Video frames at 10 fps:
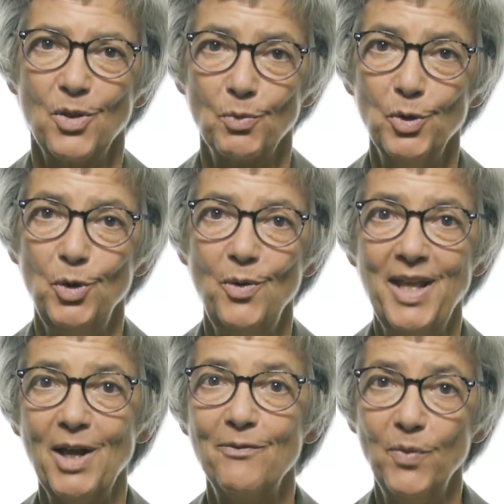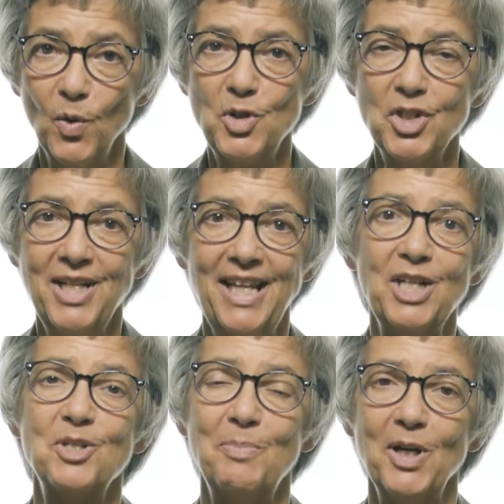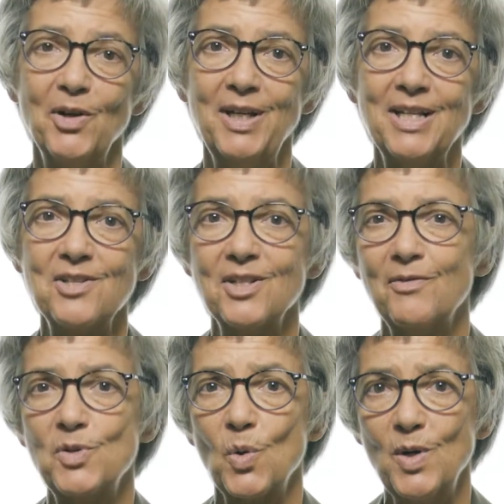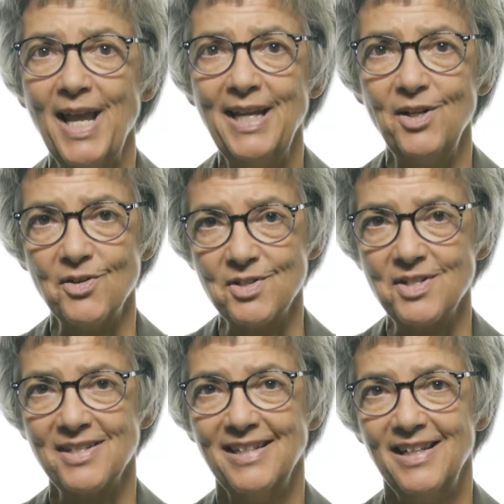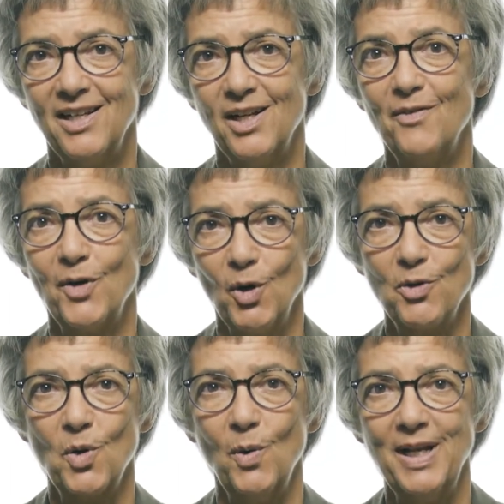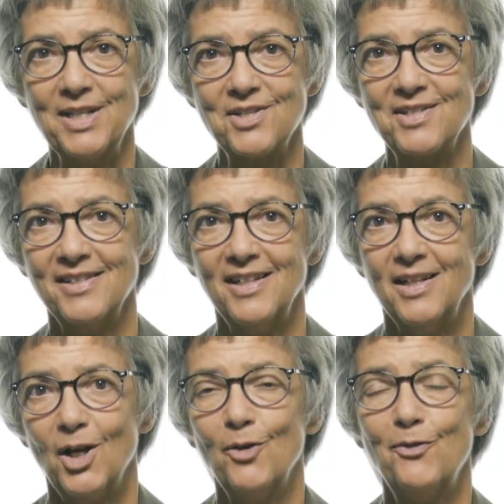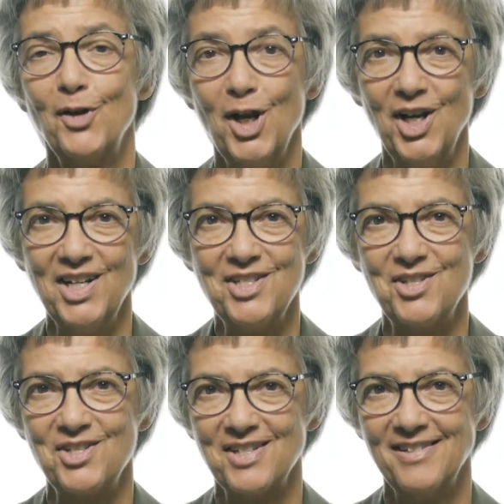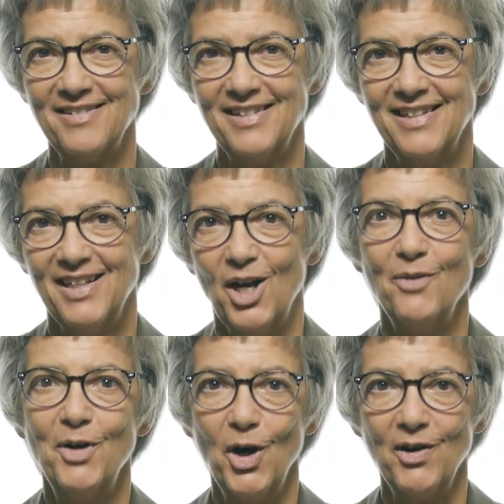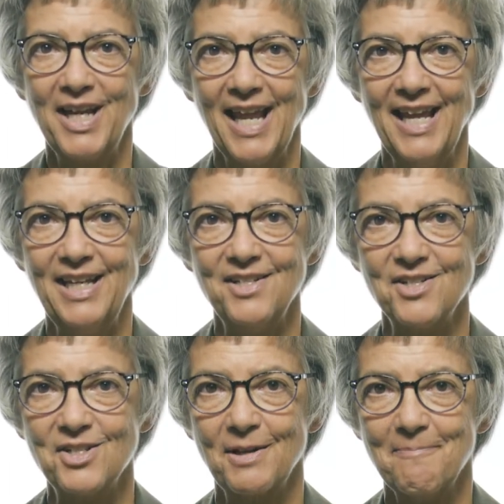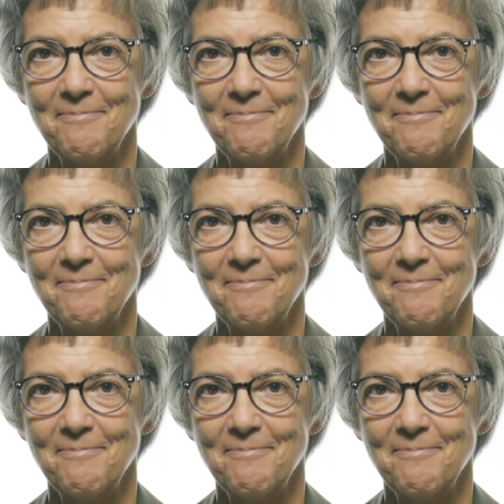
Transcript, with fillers: through the unfortunate experience of tornadoes, of earthquakes, of floods, of hurricanes,